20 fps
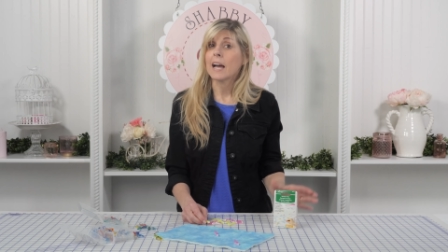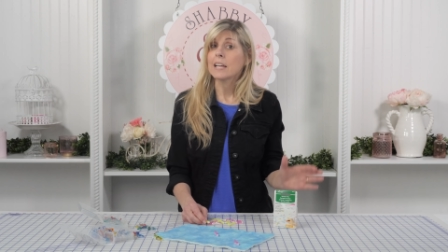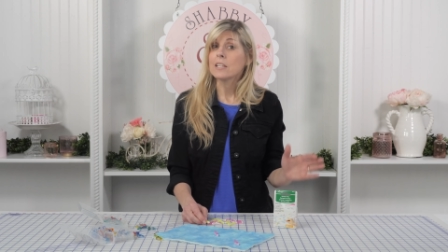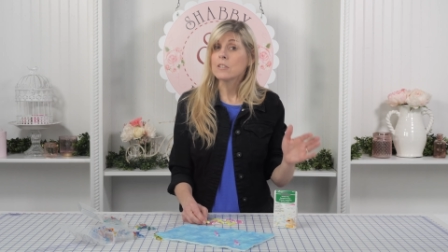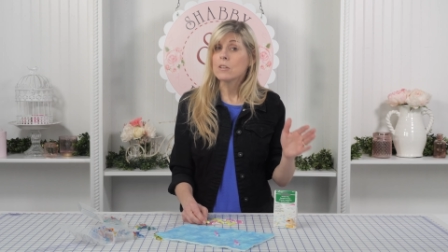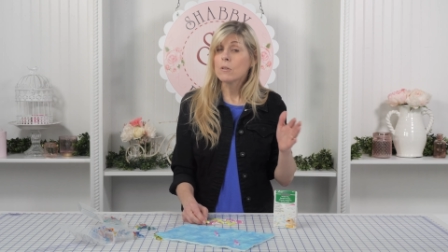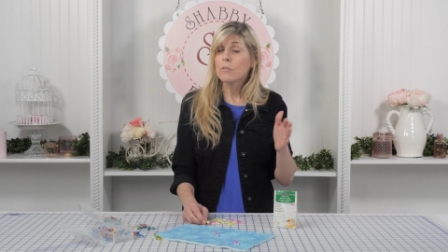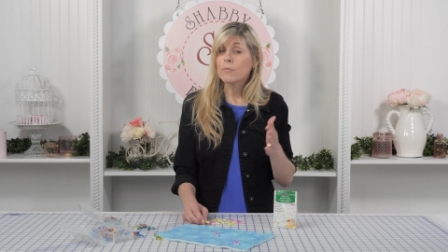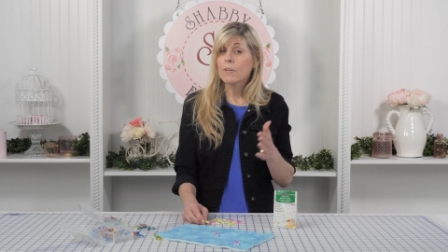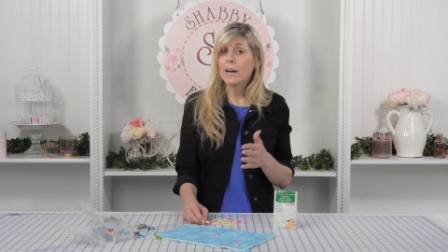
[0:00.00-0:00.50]
I
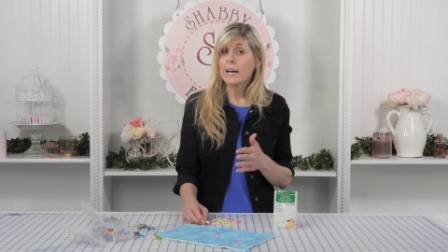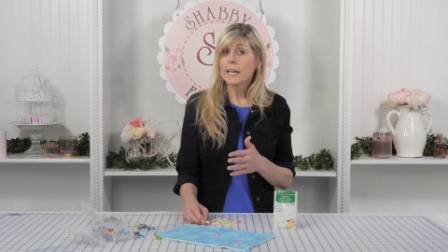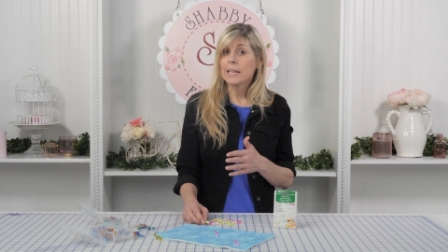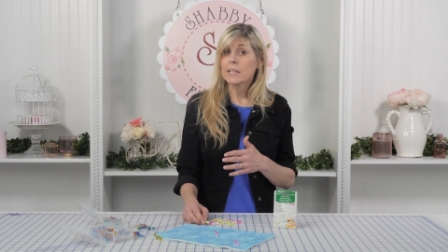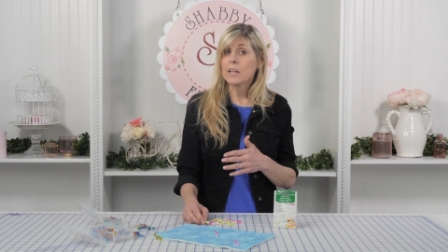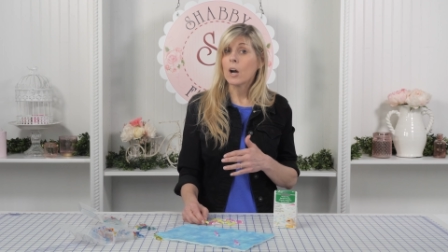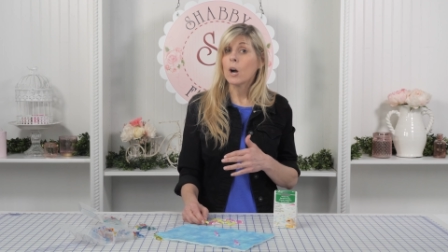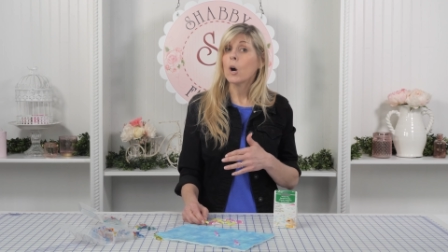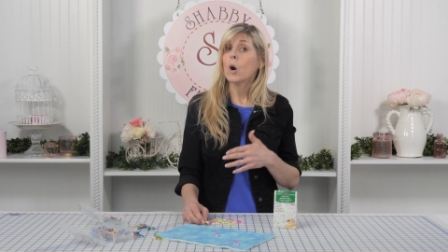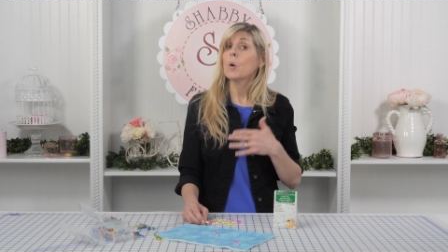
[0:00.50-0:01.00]
do
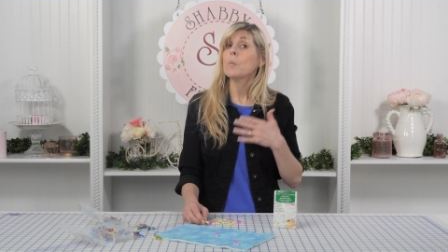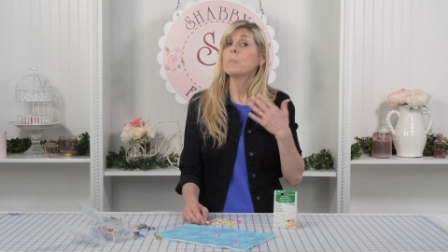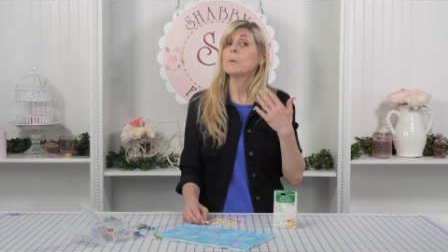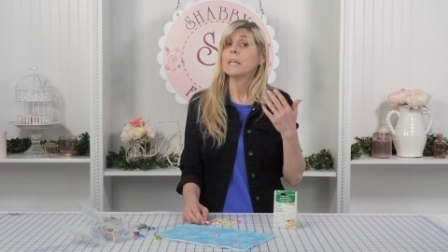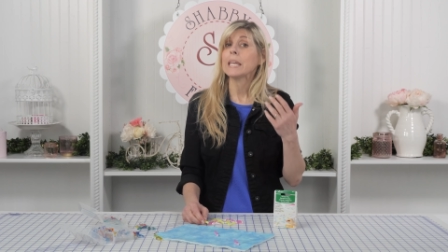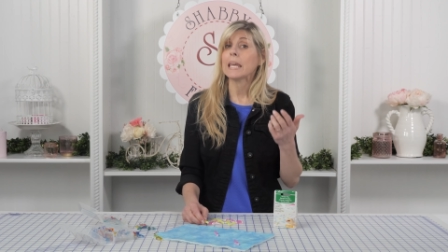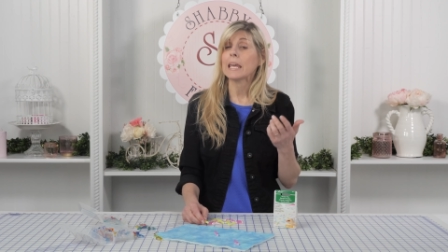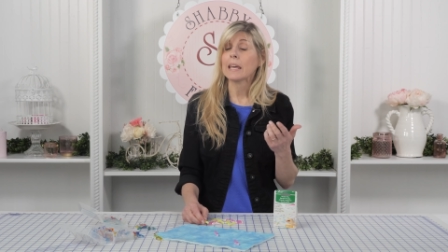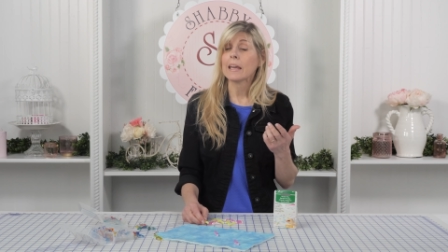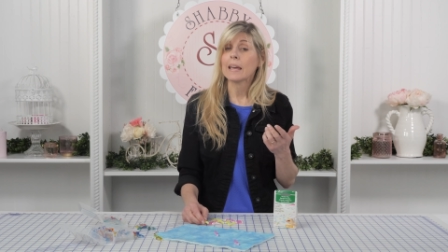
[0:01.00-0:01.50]
find
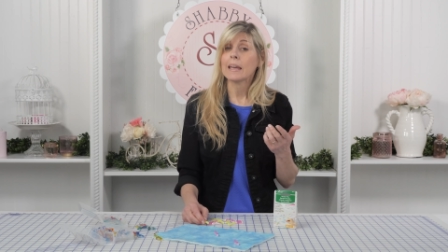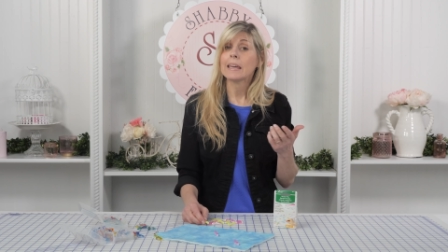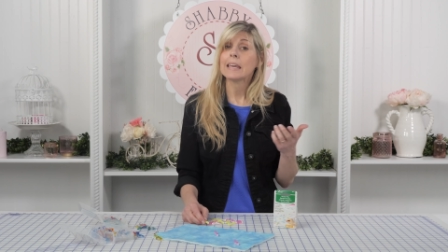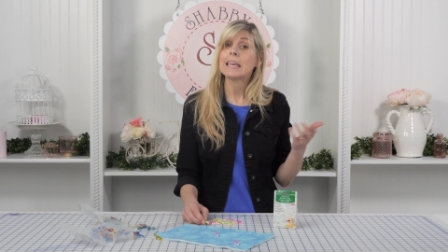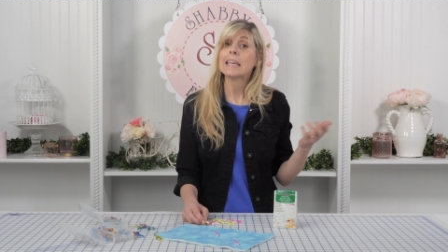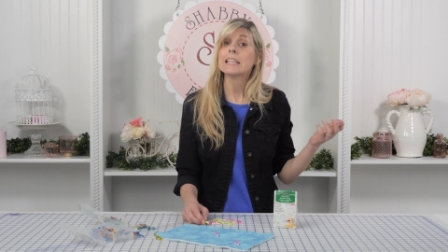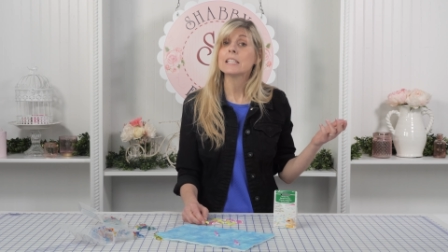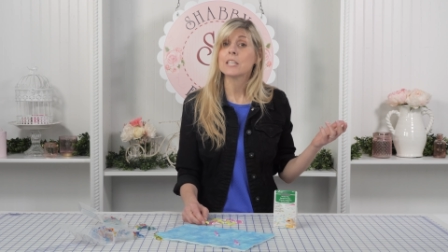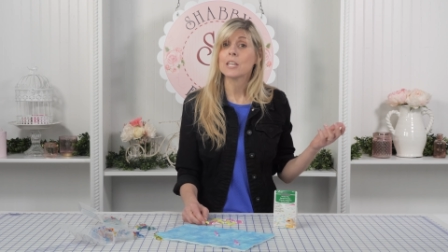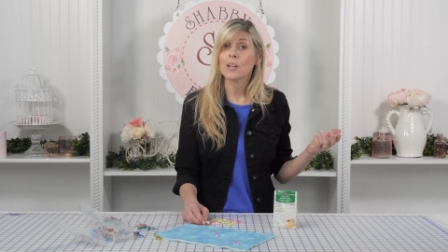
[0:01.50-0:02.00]
opening
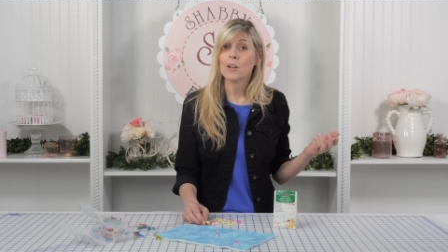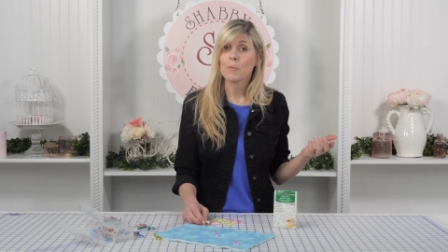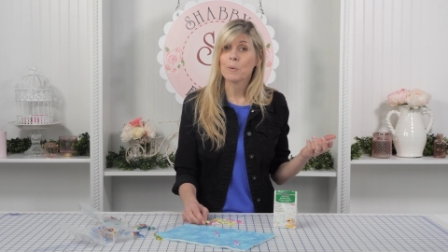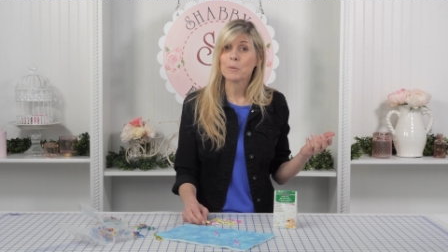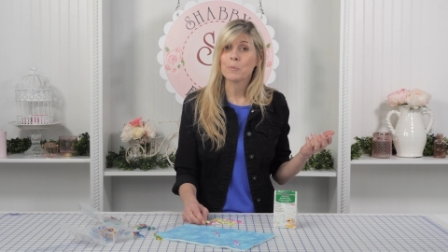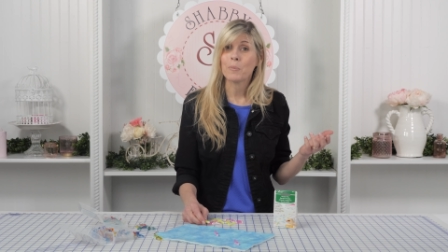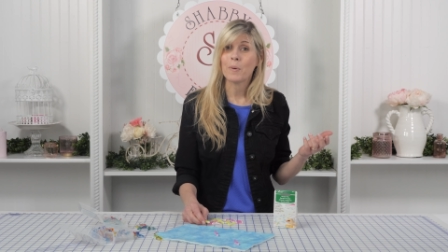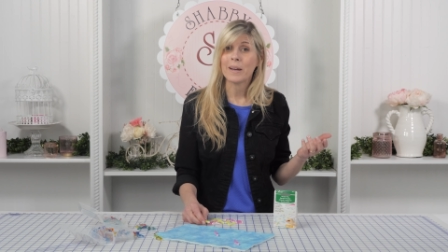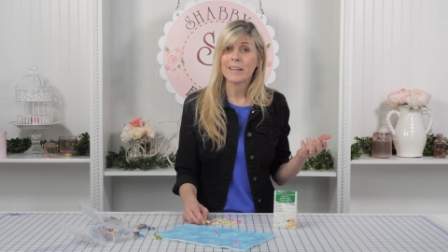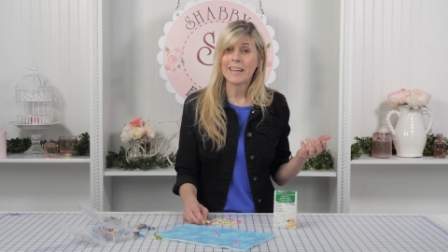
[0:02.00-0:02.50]
easier
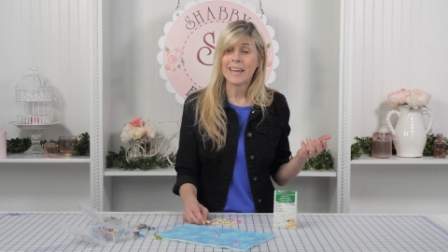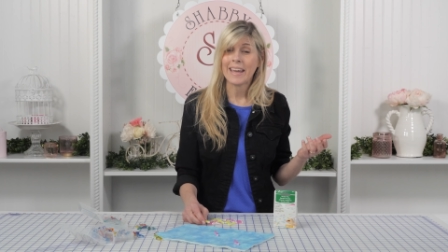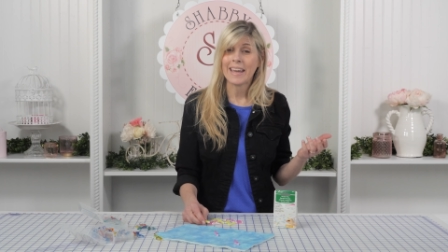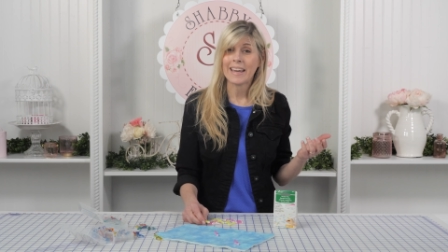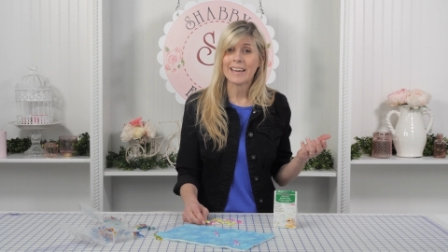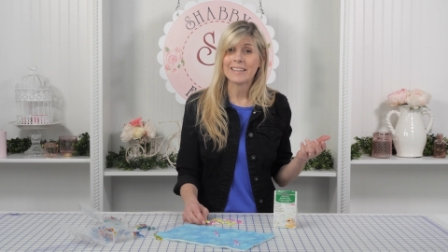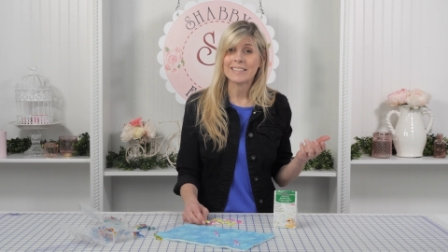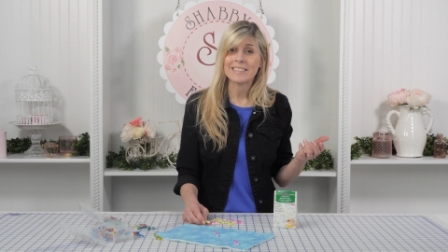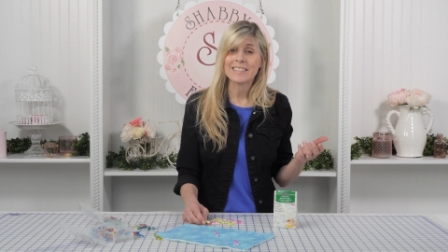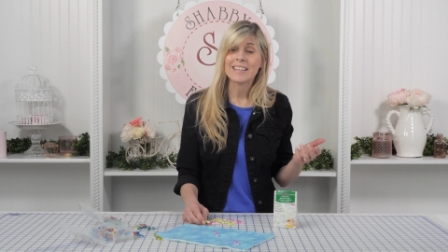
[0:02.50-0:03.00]
with one
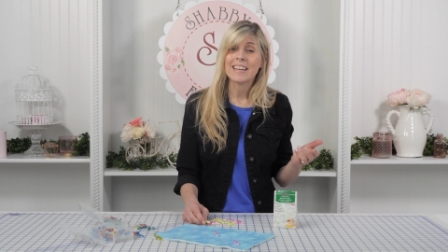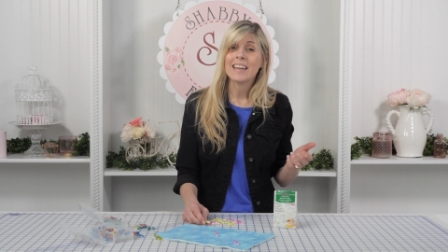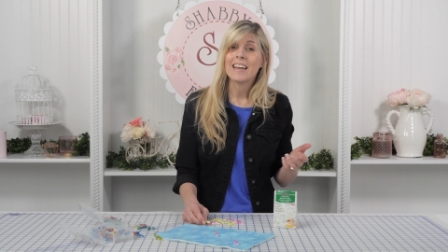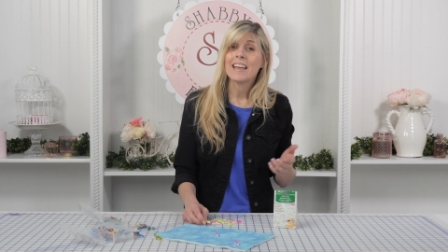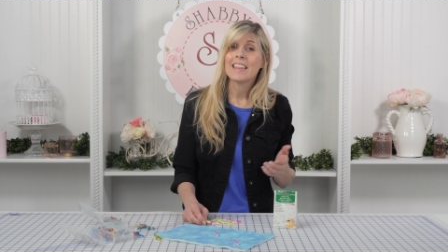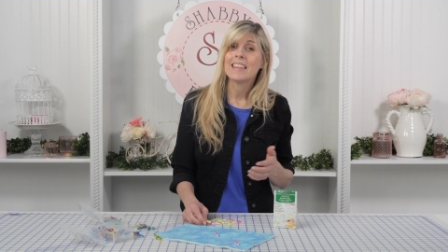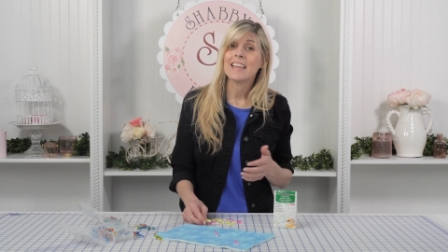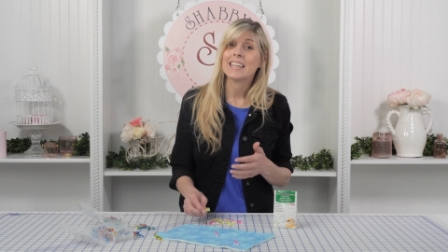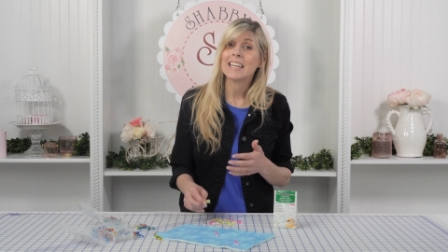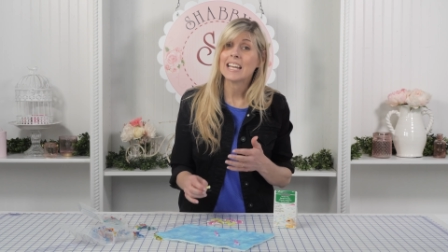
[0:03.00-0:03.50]
hand
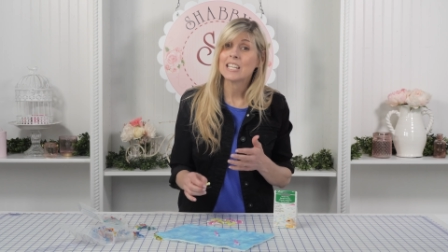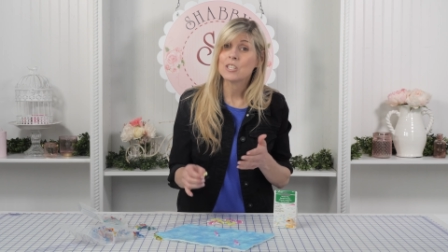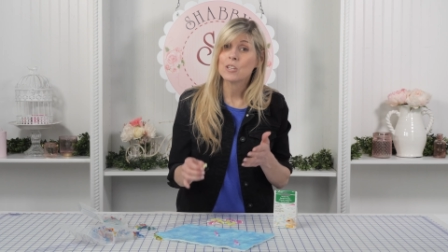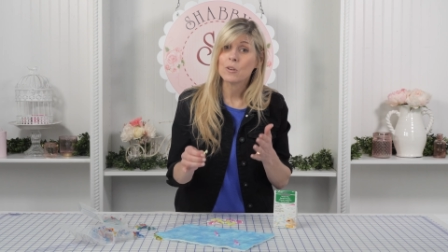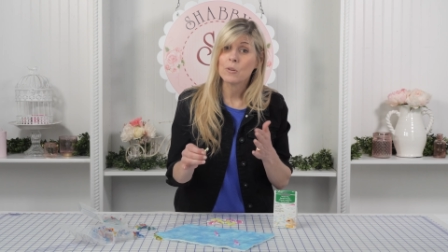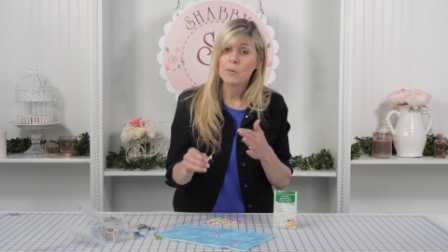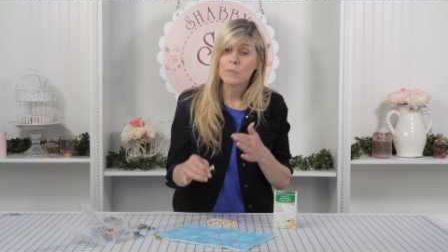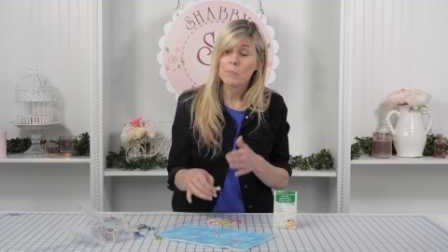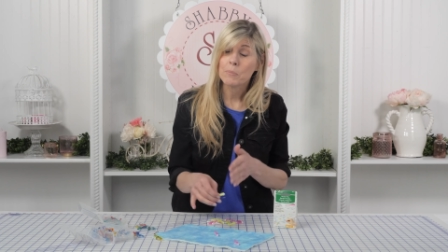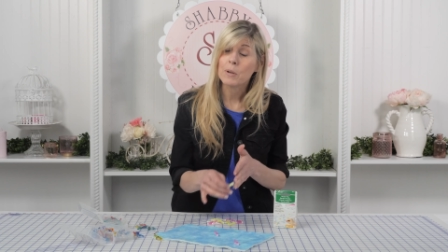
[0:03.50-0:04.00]
than I
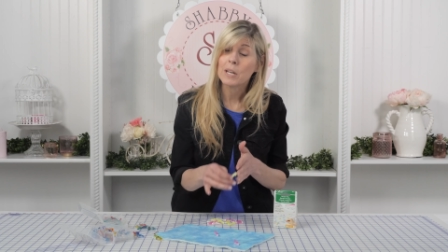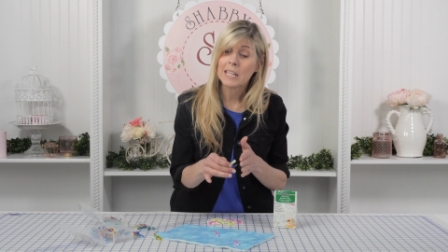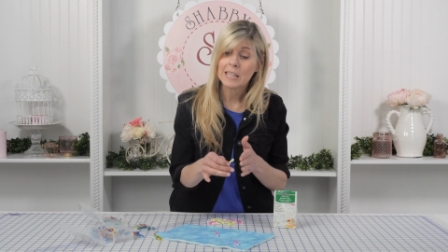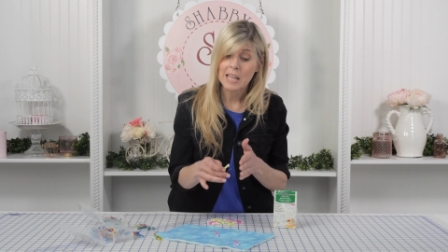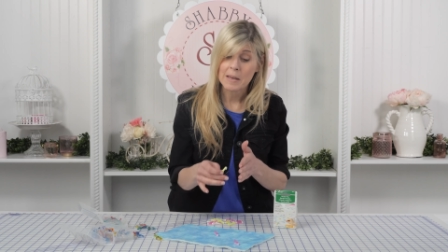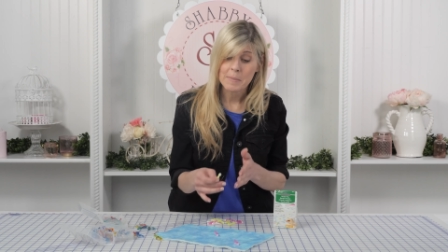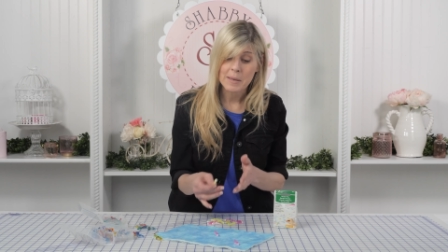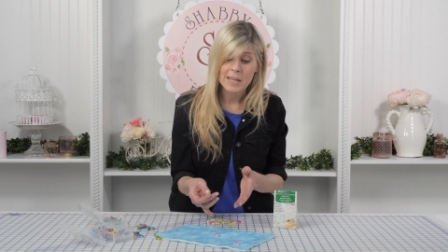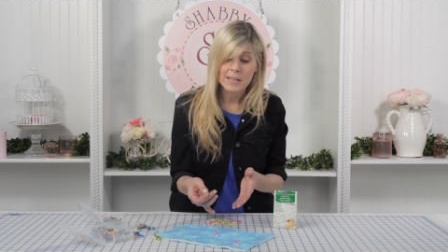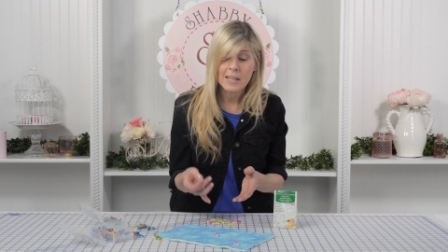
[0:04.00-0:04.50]
do putting
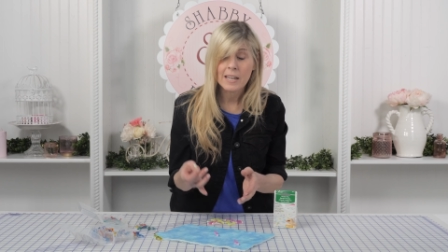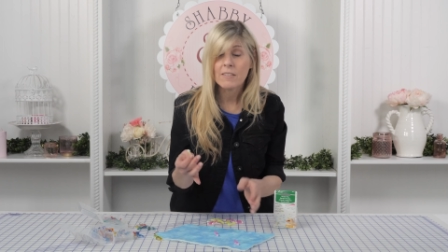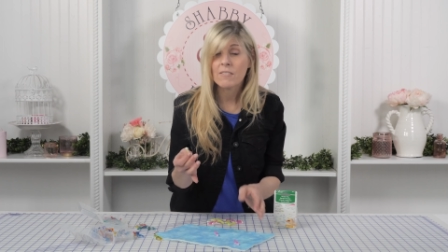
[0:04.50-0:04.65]
them in.